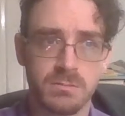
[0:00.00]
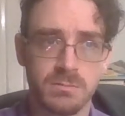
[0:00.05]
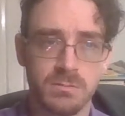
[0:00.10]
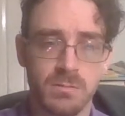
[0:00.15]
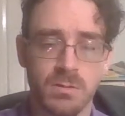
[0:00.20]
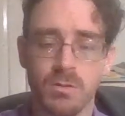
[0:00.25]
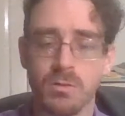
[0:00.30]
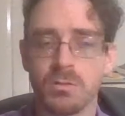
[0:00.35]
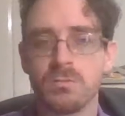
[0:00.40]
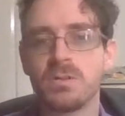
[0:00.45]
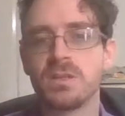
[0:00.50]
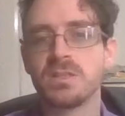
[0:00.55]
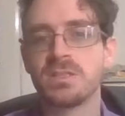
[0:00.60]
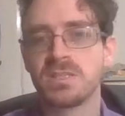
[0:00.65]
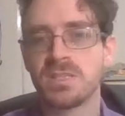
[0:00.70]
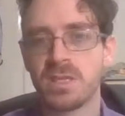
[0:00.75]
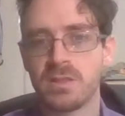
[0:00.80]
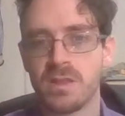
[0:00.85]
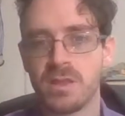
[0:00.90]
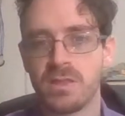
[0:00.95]
or let's
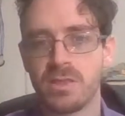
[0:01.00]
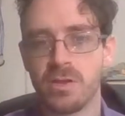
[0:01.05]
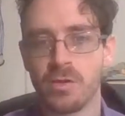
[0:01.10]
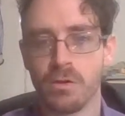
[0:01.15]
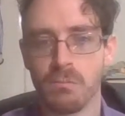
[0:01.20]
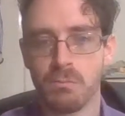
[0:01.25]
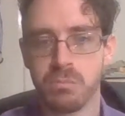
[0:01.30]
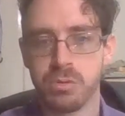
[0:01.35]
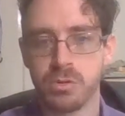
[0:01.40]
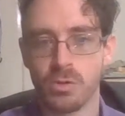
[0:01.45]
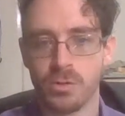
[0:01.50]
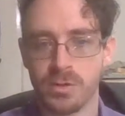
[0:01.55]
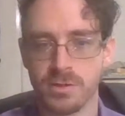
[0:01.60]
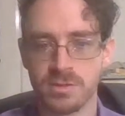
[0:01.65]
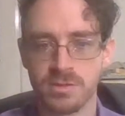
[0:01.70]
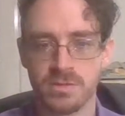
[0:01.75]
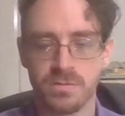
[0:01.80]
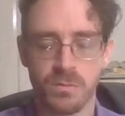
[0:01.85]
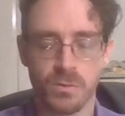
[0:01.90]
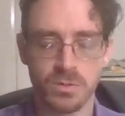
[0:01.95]
say that their
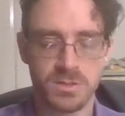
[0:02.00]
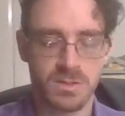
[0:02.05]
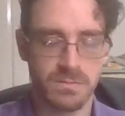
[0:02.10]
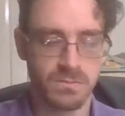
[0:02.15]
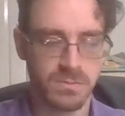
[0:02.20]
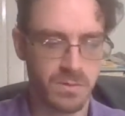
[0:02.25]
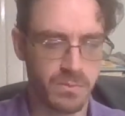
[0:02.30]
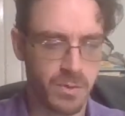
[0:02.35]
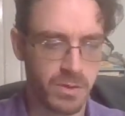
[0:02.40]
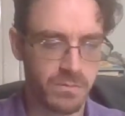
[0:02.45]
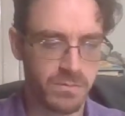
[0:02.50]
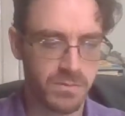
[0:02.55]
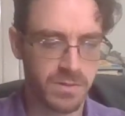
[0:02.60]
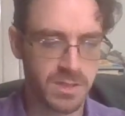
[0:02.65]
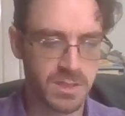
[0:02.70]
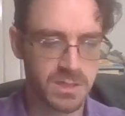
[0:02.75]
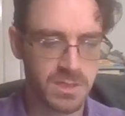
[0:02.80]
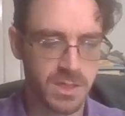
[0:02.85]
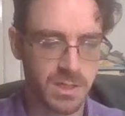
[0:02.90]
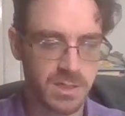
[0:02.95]
employers forced them to move in
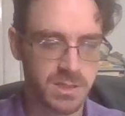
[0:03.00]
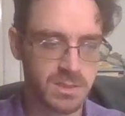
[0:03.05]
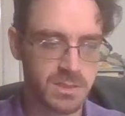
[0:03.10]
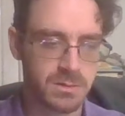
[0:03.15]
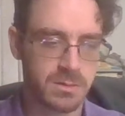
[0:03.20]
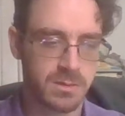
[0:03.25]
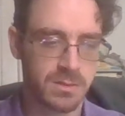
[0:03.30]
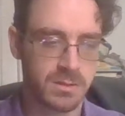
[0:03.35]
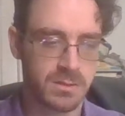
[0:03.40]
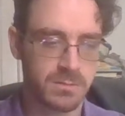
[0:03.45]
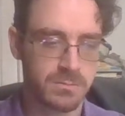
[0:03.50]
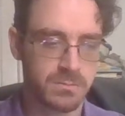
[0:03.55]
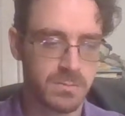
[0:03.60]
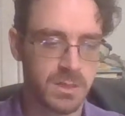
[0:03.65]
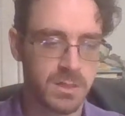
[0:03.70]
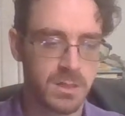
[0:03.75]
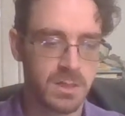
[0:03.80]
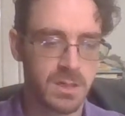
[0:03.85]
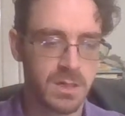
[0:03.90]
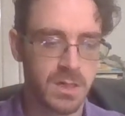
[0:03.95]
this case. Right?
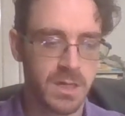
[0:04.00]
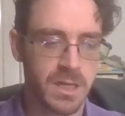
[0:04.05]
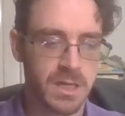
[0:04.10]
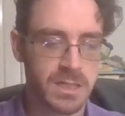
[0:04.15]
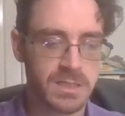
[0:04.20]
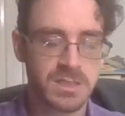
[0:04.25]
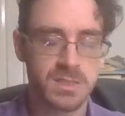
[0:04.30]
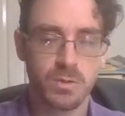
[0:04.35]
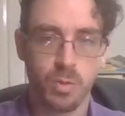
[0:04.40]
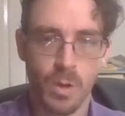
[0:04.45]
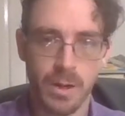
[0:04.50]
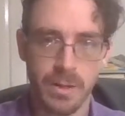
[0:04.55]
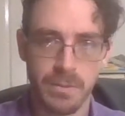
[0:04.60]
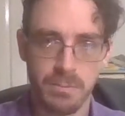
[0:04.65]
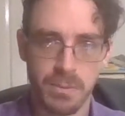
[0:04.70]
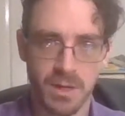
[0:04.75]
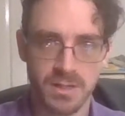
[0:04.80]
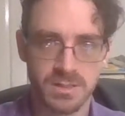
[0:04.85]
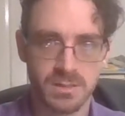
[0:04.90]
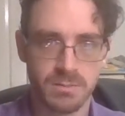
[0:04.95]
It's quite
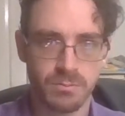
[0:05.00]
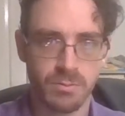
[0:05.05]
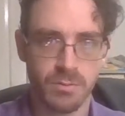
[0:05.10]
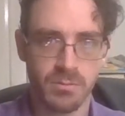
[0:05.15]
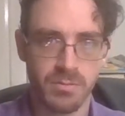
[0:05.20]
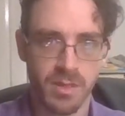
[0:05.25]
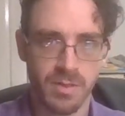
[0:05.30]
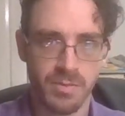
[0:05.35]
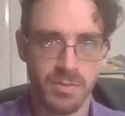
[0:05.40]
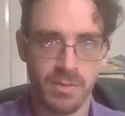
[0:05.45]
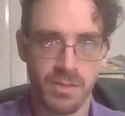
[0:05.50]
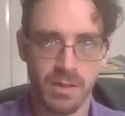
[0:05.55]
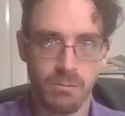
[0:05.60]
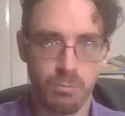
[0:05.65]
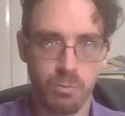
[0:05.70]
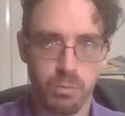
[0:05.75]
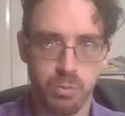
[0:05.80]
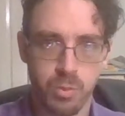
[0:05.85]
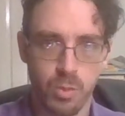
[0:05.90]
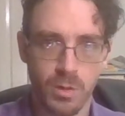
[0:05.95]
possible that they
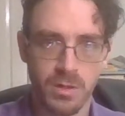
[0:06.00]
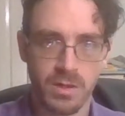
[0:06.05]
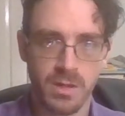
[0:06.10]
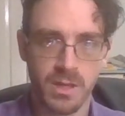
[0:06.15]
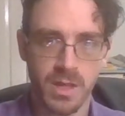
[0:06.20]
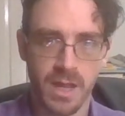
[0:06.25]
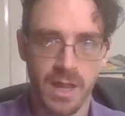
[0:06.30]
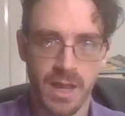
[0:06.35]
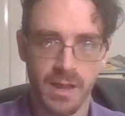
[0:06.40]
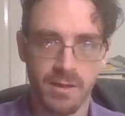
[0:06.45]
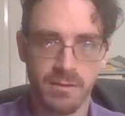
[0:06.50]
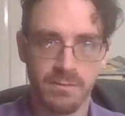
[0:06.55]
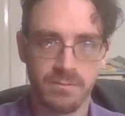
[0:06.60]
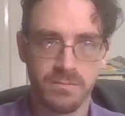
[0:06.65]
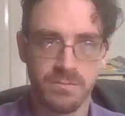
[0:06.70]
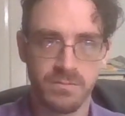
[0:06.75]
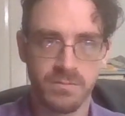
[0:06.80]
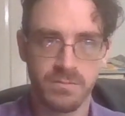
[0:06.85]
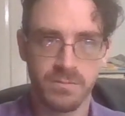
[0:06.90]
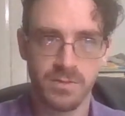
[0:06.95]
would
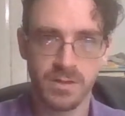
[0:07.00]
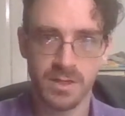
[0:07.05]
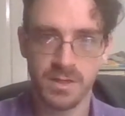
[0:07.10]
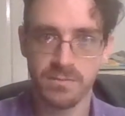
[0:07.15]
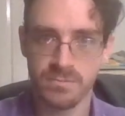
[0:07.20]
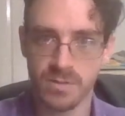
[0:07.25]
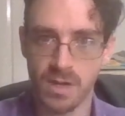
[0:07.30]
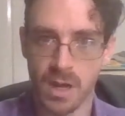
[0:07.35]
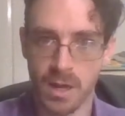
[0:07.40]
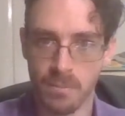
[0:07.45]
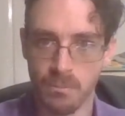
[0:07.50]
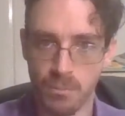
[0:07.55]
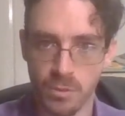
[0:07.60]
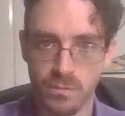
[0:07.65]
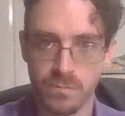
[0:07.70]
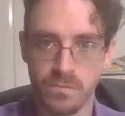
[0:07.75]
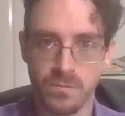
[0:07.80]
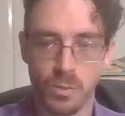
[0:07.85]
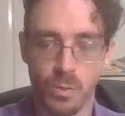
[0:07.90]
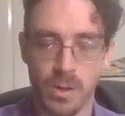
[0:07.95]
have, if not
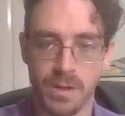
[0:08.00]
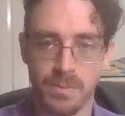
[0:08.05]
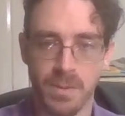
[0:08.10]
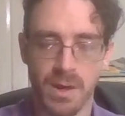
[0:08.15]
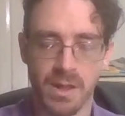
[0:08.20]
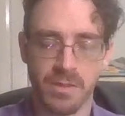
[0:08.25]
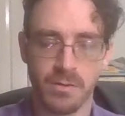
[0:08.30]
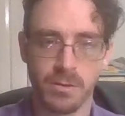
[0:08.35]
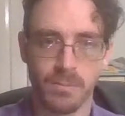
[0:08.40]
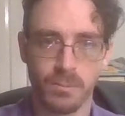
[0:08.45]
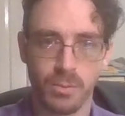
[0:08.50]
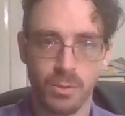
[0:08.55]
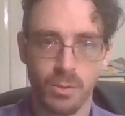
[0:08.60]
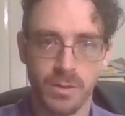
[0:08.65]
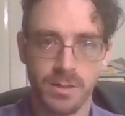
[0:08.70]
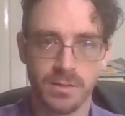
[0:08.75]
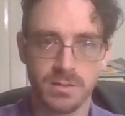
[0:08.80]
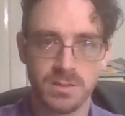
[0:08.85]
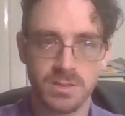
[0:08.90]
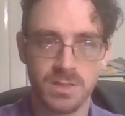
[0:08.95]
moved away by their
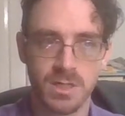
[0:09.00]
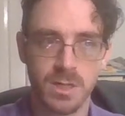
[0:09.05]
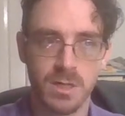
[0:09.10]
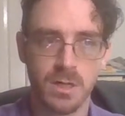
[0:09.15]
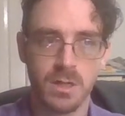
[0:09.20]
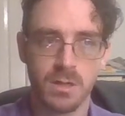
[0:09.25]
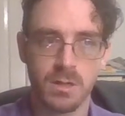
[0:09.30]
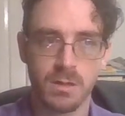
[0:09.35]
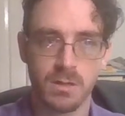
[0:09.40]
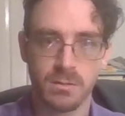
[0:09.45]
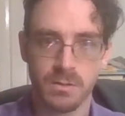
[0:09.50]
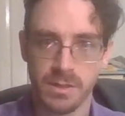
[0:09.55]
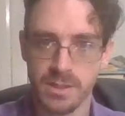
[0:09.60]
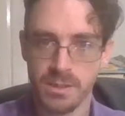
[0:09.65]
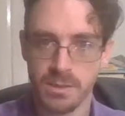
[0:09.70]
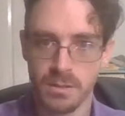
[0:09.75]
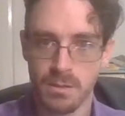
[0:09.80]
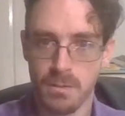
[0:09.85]
employers, right,